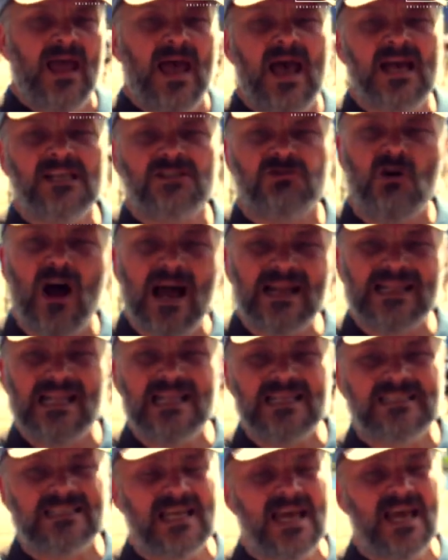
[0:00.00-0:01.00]
has
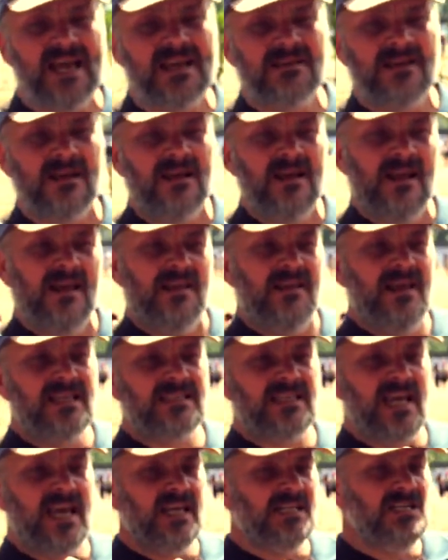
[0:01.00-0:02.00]
rightly said
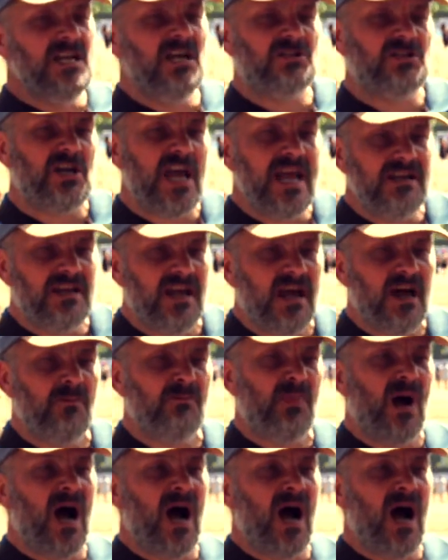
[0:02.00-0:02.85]
there's a hidden agenda